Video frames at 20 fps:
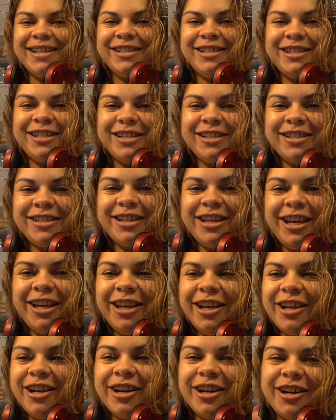She's
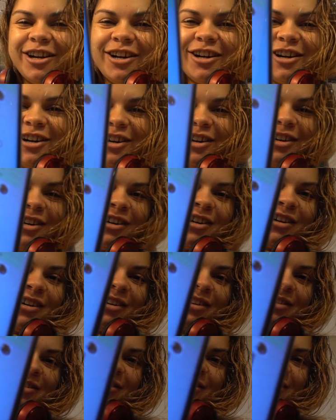
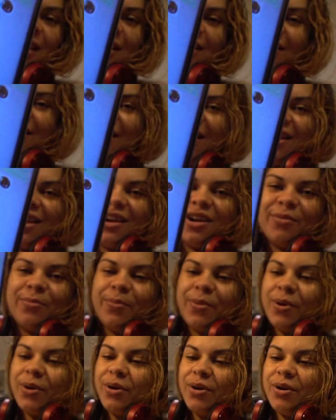here in the
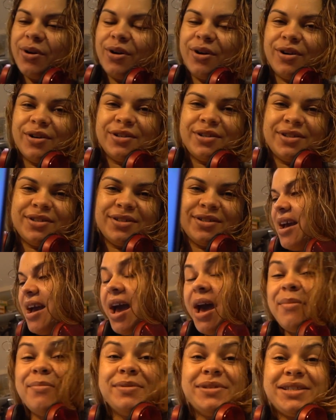airport.
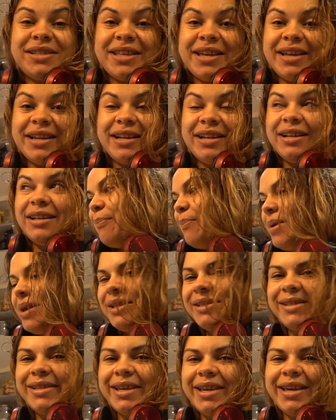I'm still
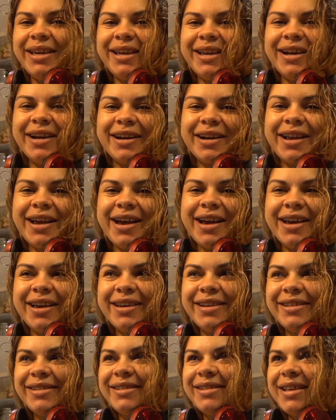busy here,
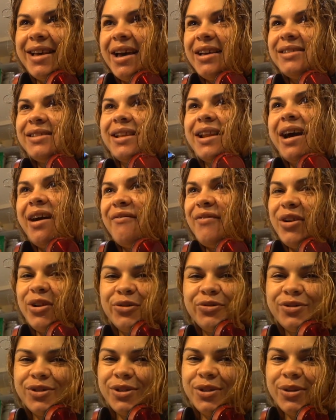guys. I still have a
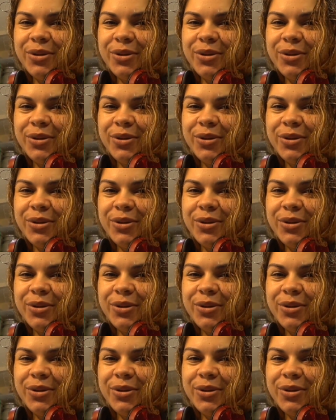lot to